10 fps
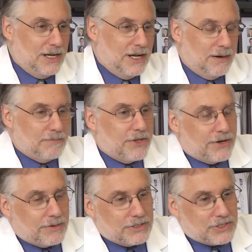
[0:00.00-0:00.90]
um,
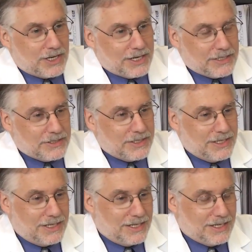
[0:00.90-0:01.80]
that are assigned
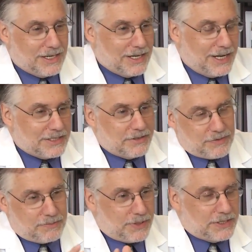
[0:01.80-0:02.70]
uh, at
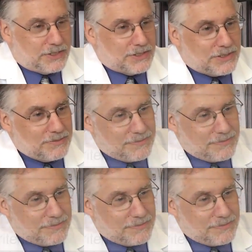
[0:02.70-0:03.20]
different places.